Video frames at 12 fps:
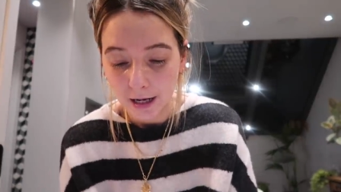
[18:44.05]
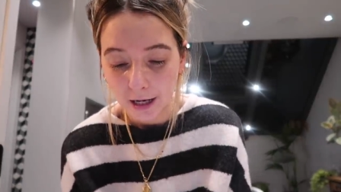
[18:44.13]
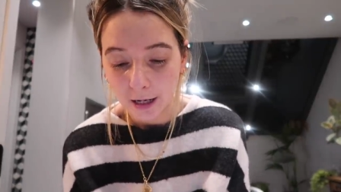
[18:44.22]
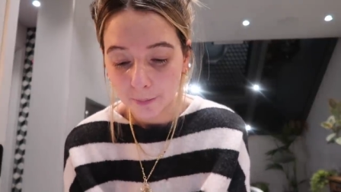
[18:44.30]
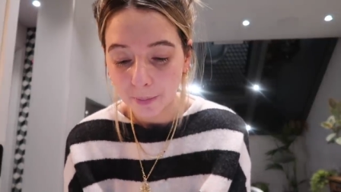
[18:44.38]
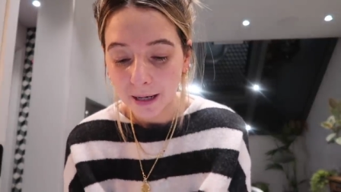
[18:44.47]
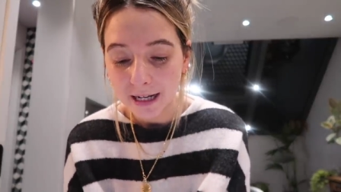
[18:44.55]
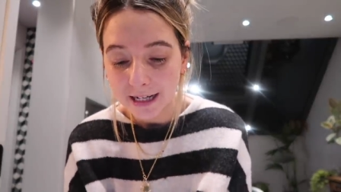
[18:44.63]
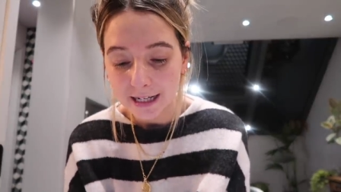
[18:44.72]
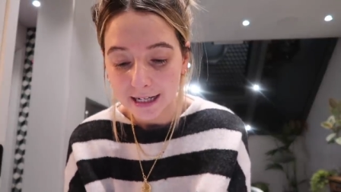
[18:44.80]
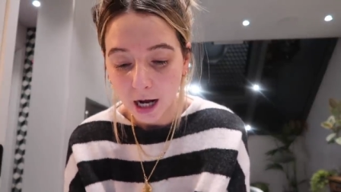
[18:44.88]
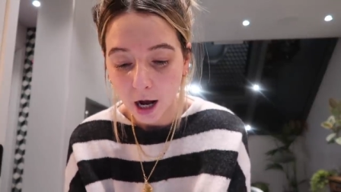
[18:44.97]

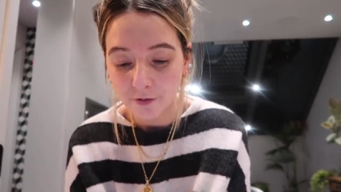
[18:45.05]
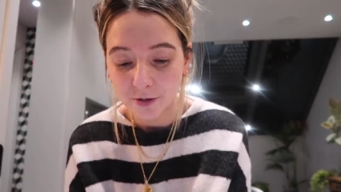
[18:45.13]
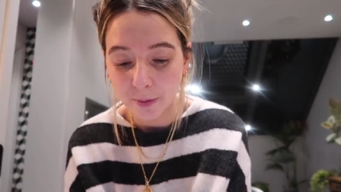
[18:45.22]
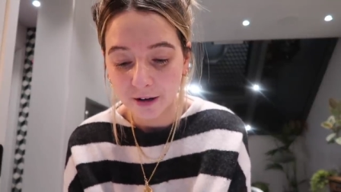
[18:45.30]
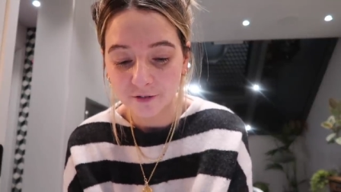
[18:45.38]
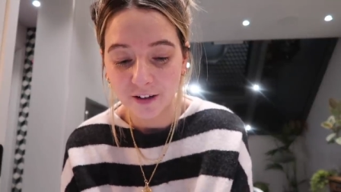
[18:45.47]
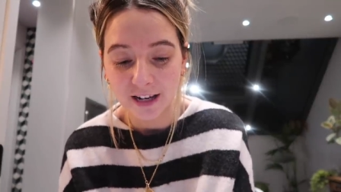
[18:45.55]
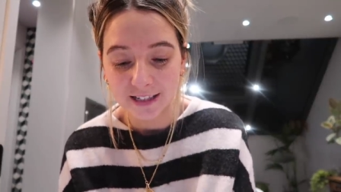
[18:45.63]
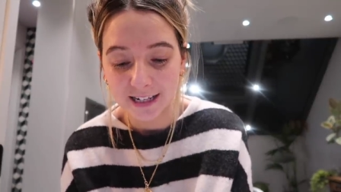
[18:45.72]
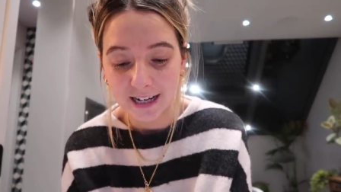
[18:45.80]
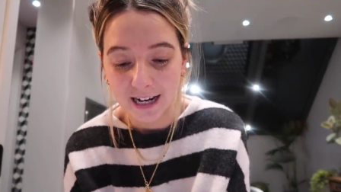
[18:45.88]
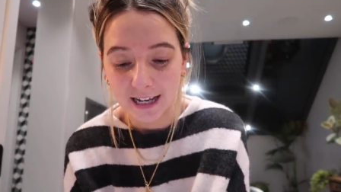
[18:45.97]
completely covered my face
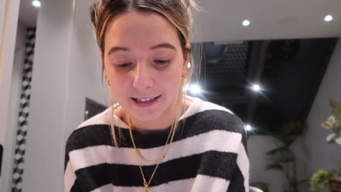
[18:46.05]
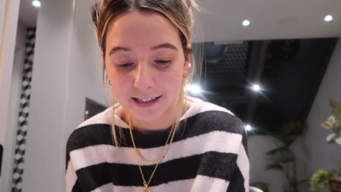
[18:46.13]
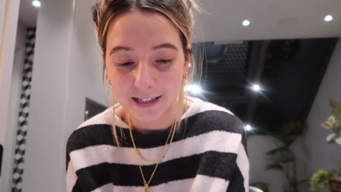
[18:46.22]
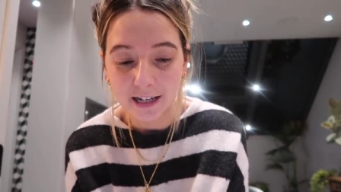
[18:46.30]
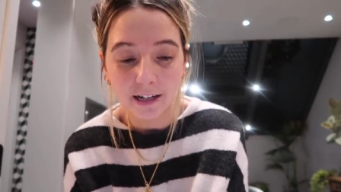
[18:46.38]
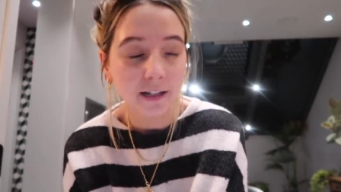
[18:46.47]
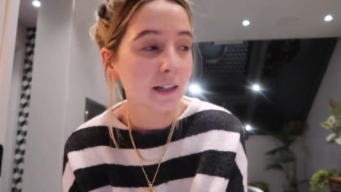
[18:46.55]
in cleanser,